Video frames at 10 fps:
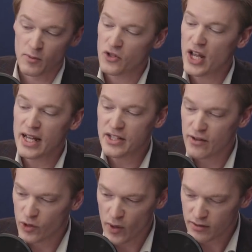I'm not saying it's
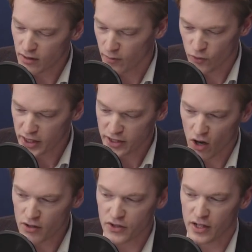everyone, I'm really not,